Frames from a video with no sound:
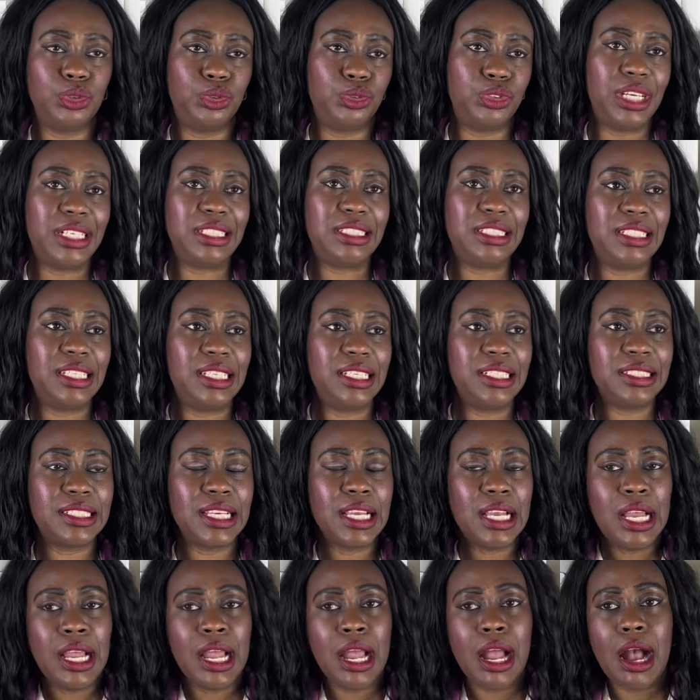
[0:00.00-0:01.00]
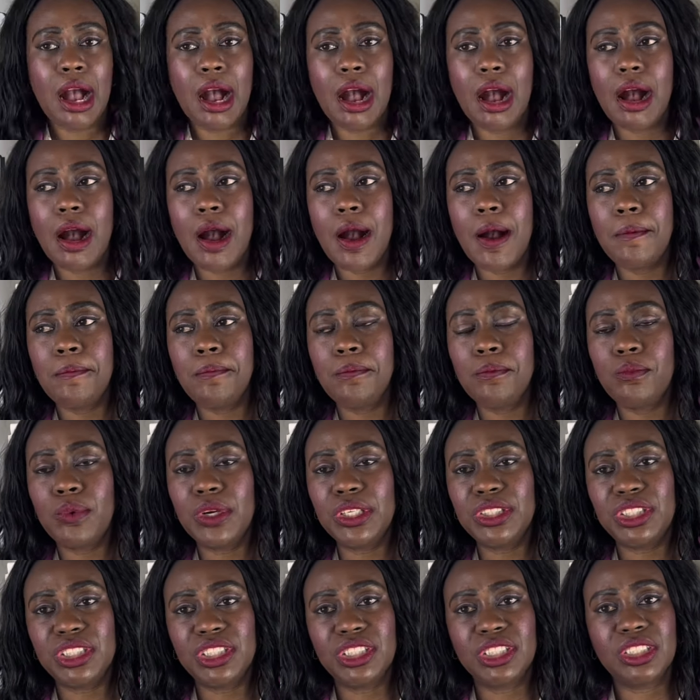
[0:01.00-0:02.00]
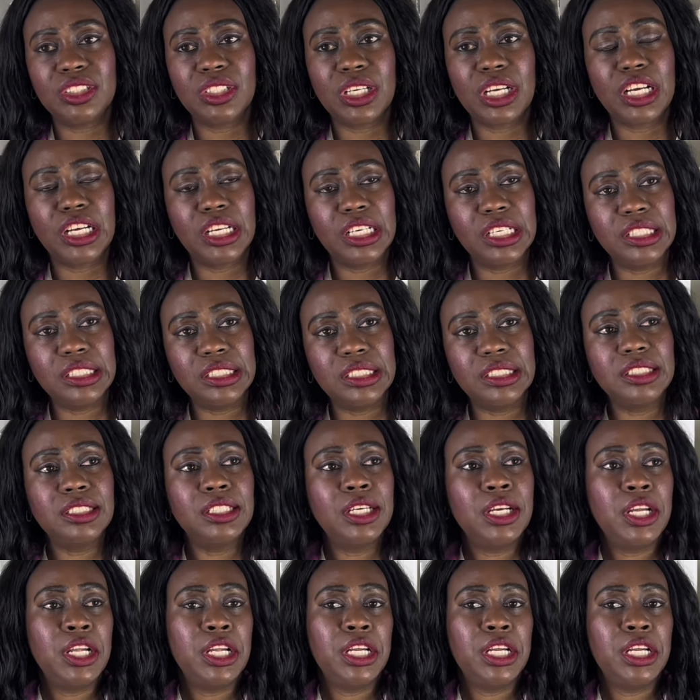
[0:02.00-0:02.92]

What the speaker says: dresses, which is good.